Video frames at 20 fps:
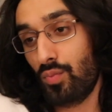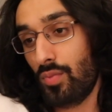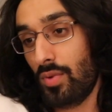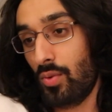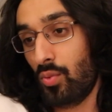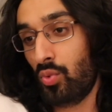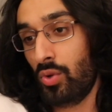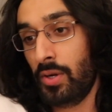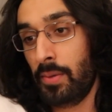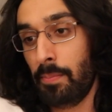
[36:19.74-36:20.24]

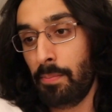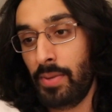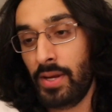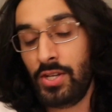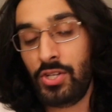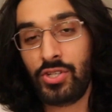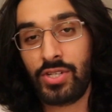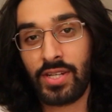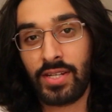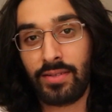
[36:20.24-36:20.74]
Wouldn't
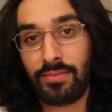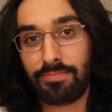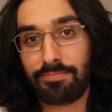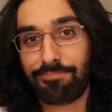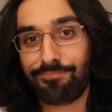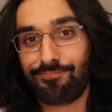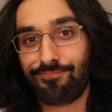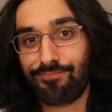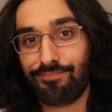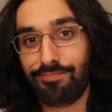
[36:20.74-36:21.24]
binge it,
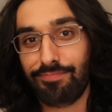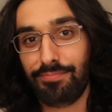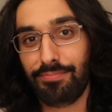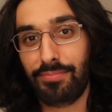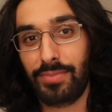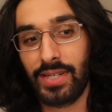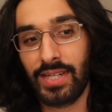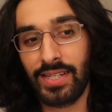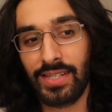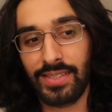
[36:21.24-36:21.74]

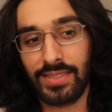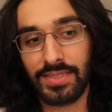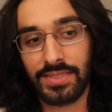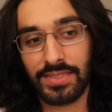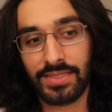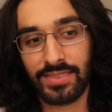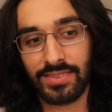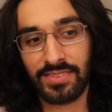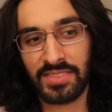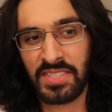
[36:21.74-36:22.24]
but
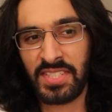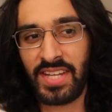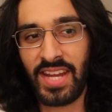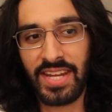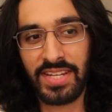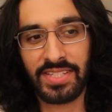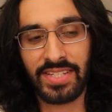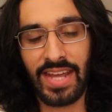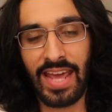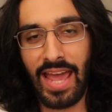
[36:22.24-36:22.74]
it's
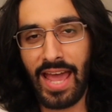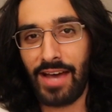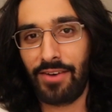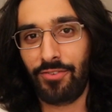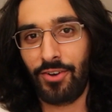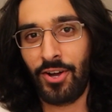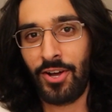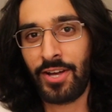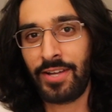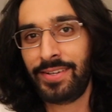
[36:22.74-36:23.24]
nice to have
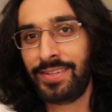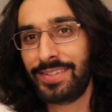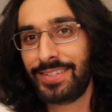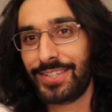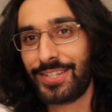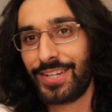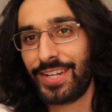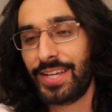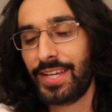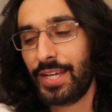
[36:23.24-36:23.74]
on.
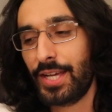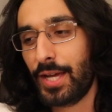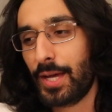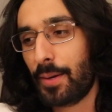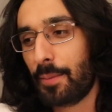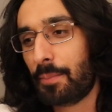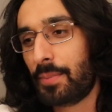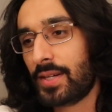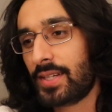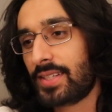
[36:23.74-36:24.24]

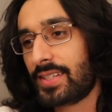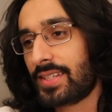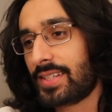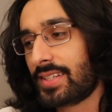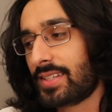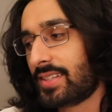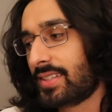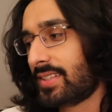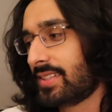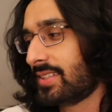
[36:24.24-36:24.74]
But,
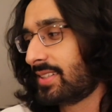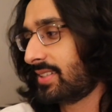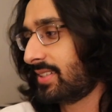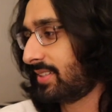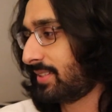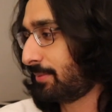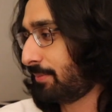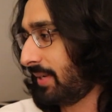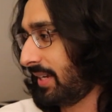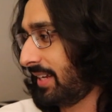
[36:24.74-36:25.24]

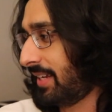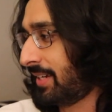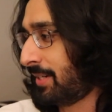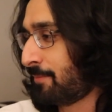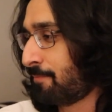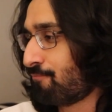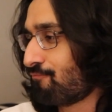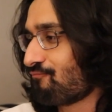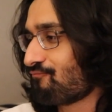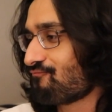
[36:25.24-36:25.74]
man,
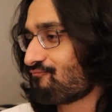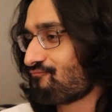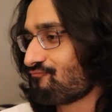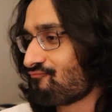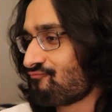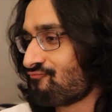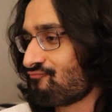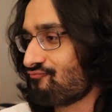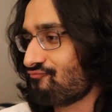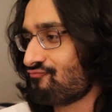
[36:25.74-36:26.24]

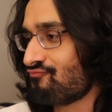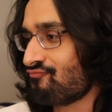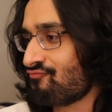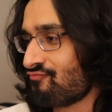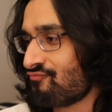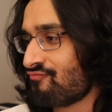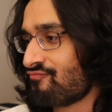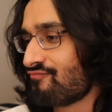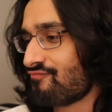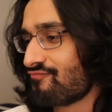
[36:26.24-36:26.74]
and